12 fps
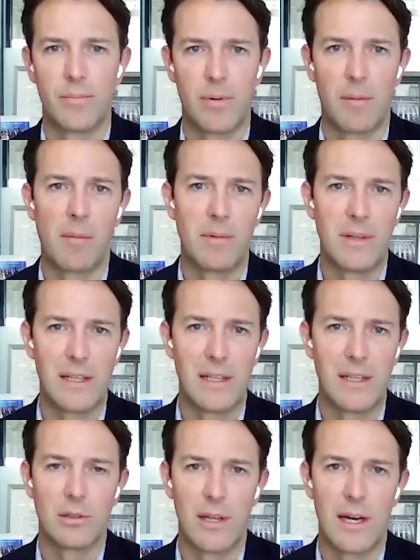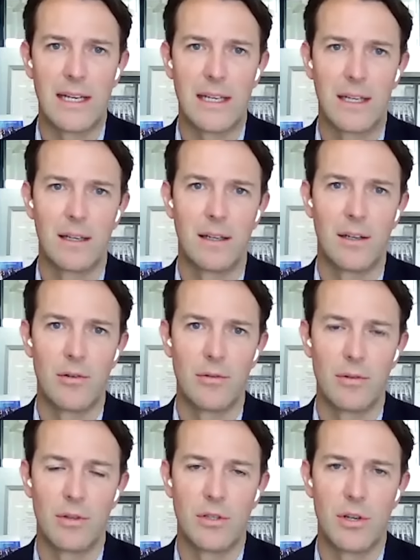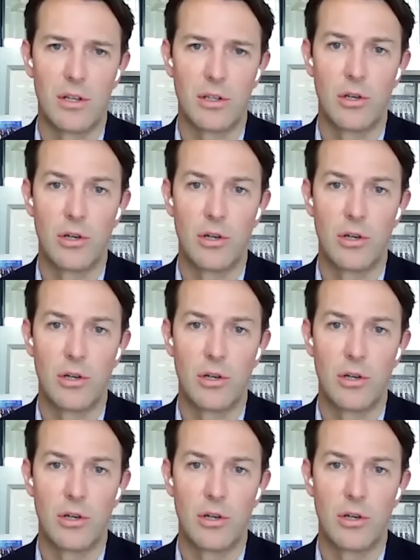probably look like, you know, the dollar